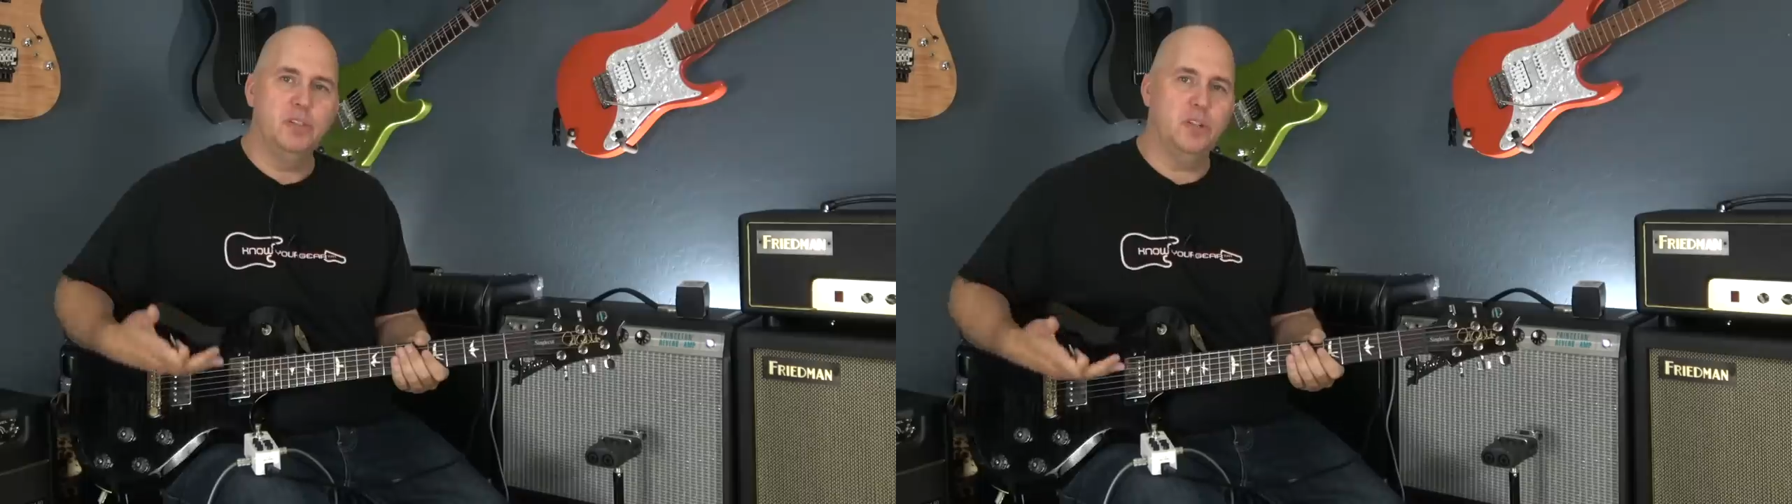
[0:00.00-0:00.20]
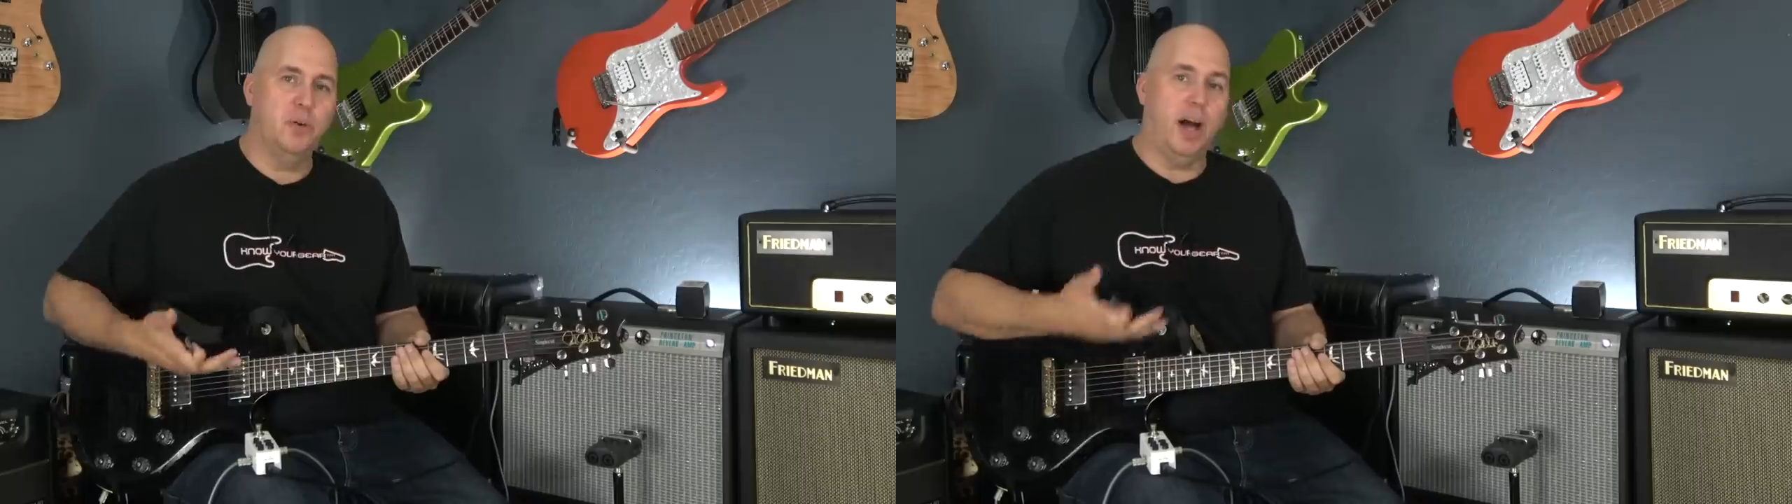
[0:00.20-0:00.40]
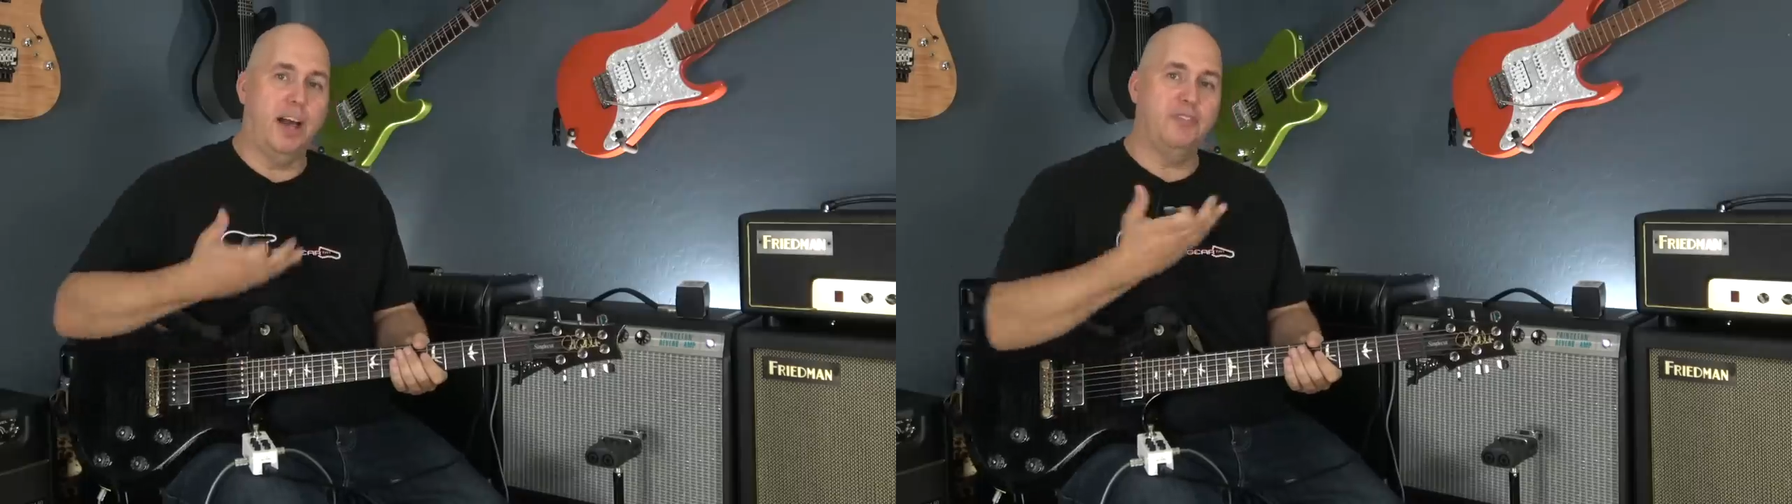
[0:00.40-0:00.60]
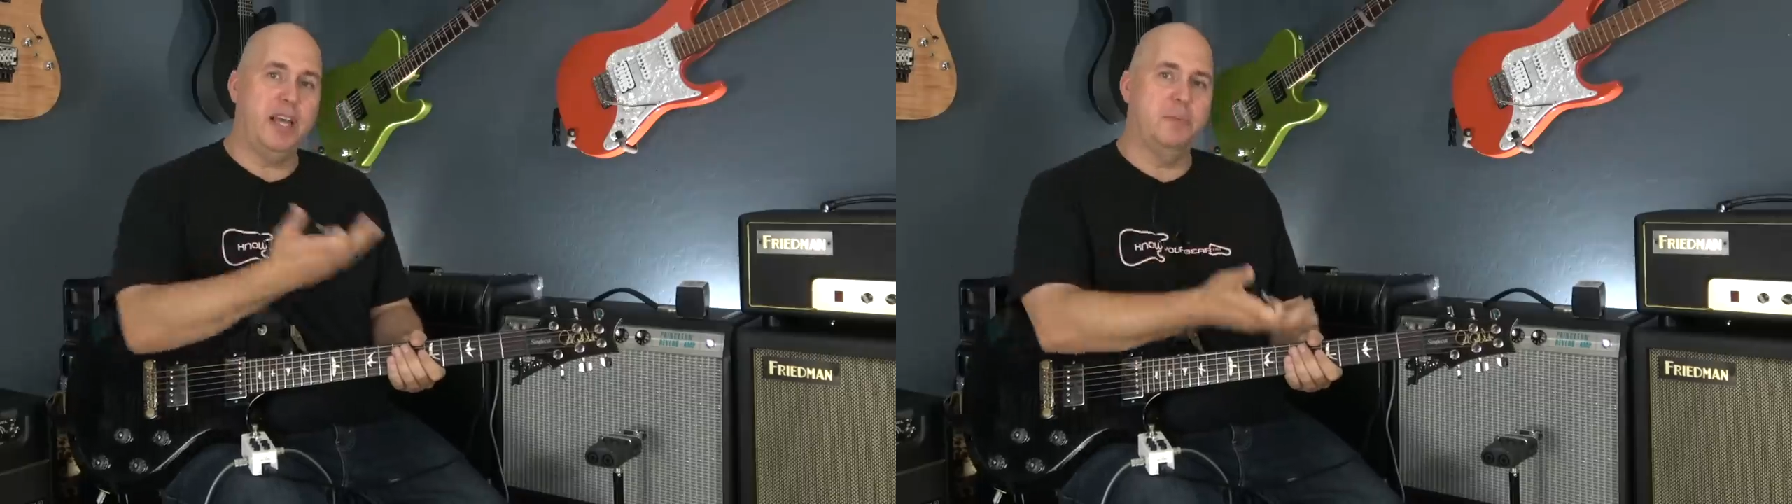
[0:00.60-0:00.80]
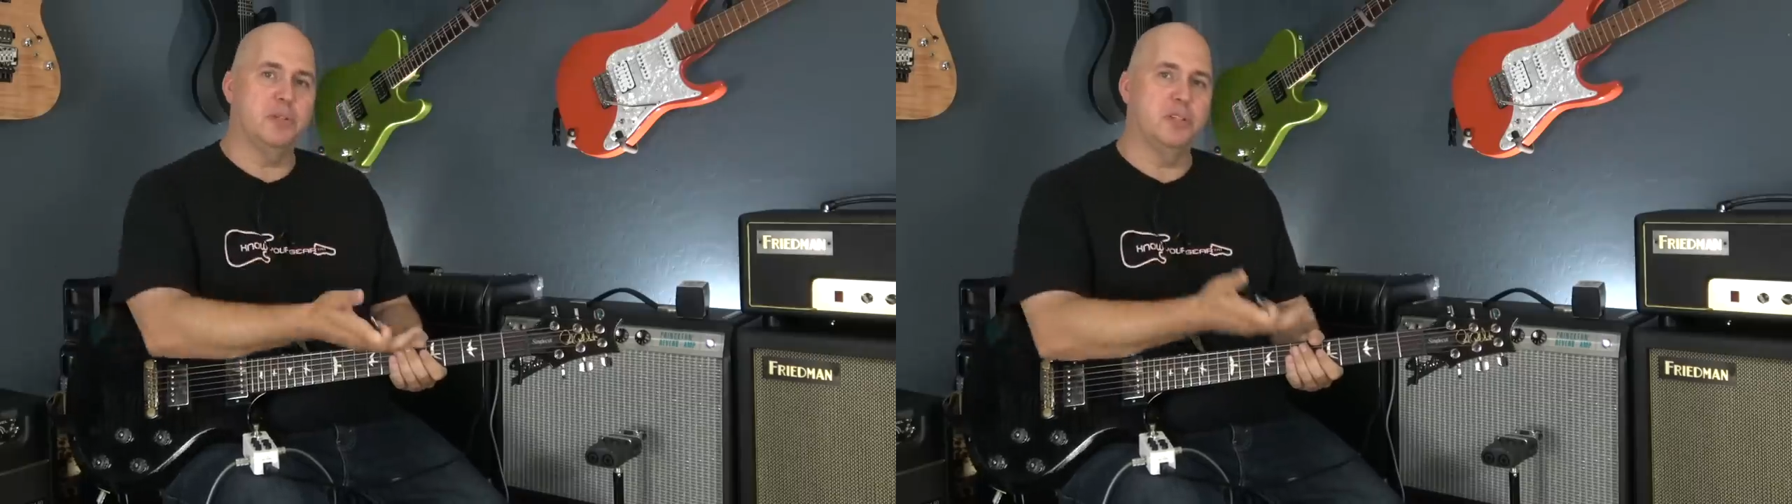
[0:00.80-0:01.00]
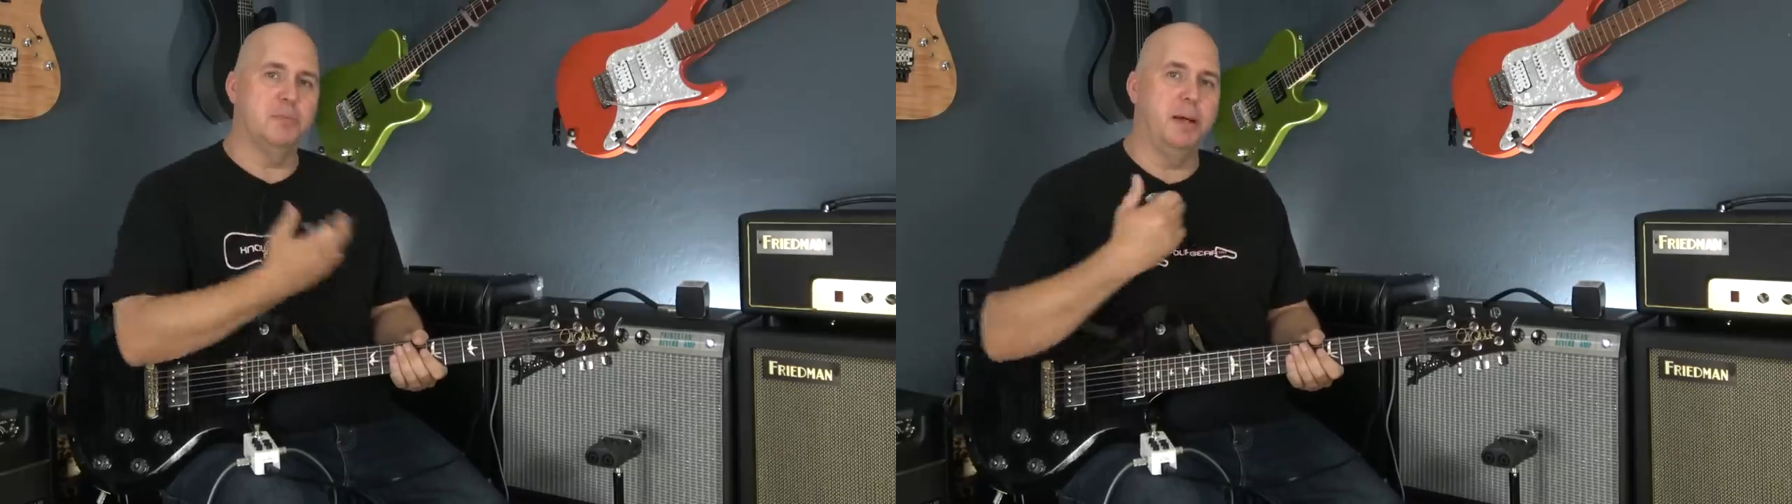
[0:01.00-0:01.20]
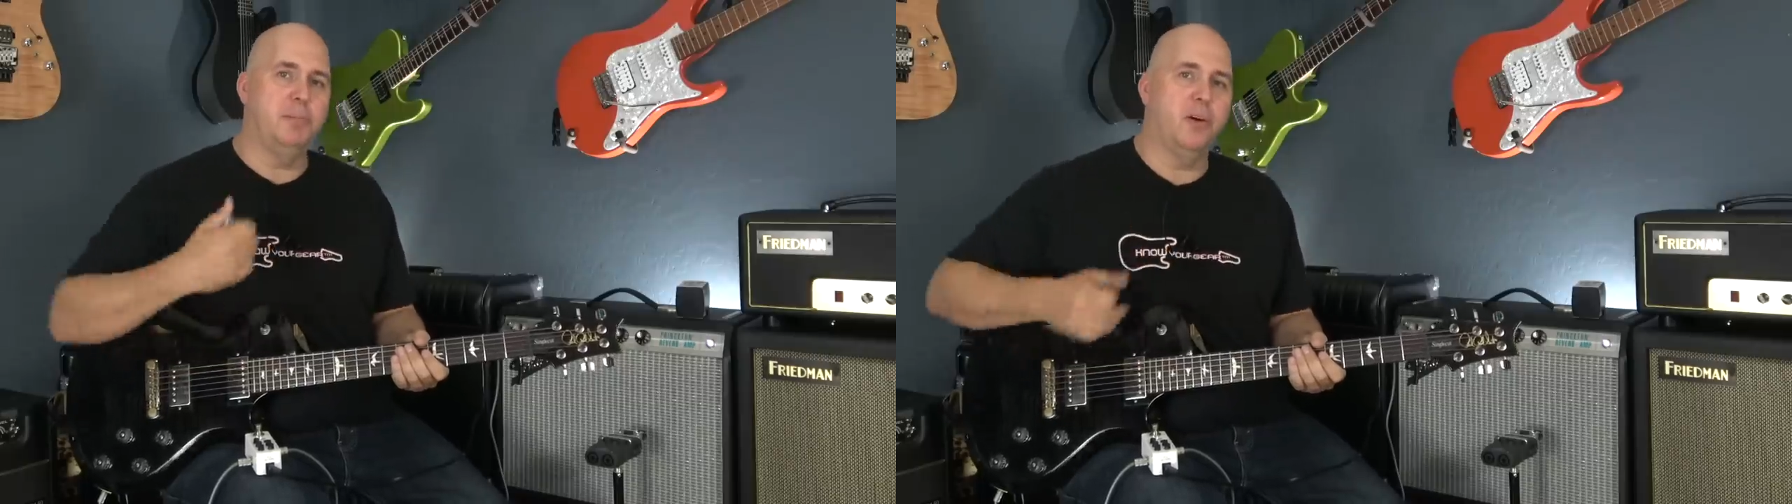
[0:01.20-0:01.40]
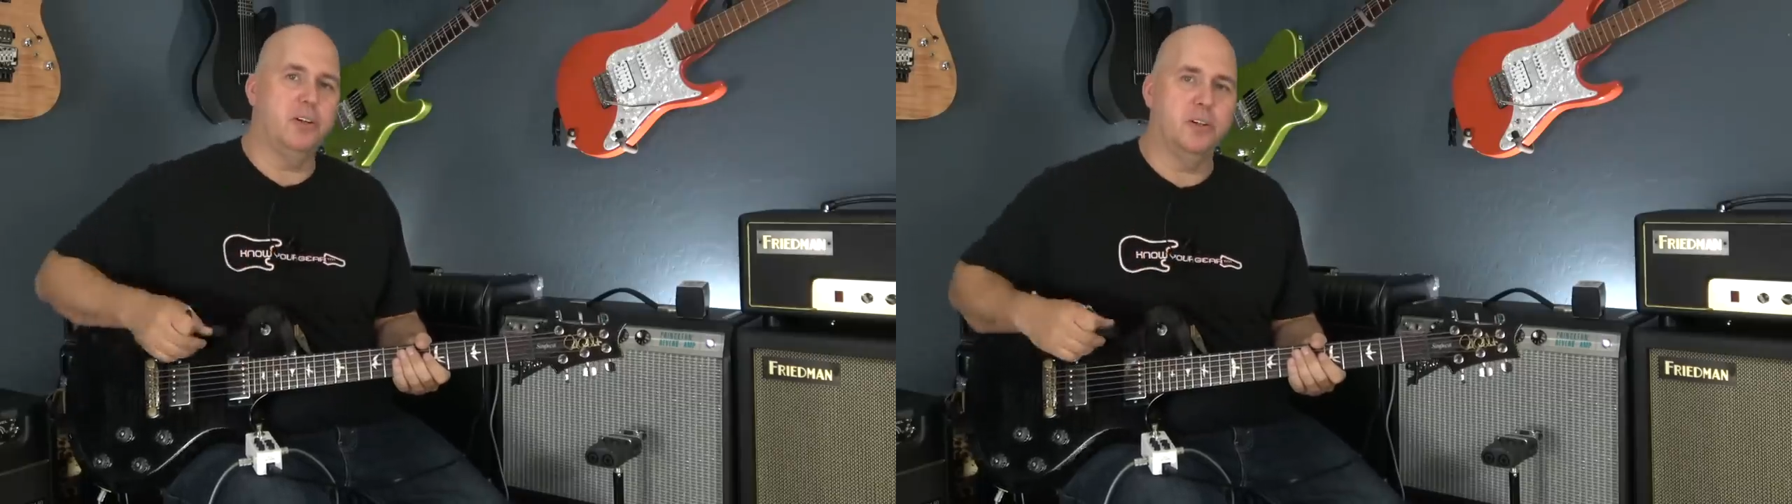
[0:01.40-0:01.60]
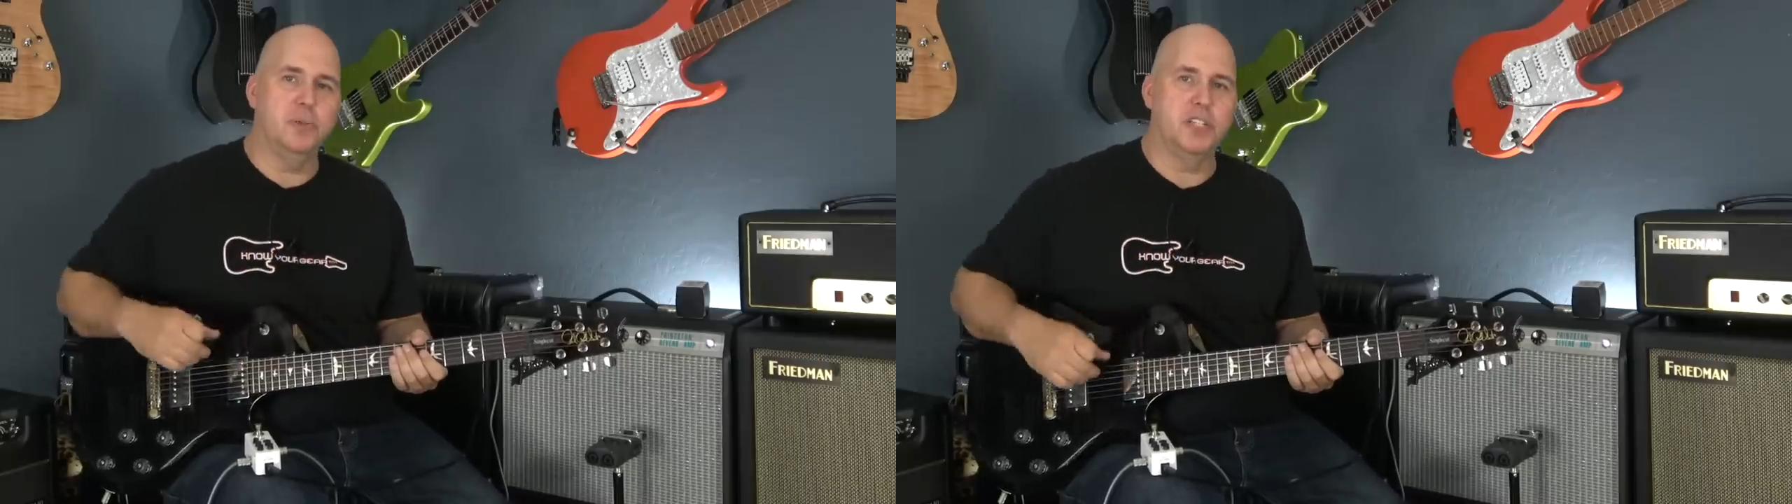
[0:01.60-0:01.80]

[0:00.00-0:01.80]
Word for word: So I've captured my Parker,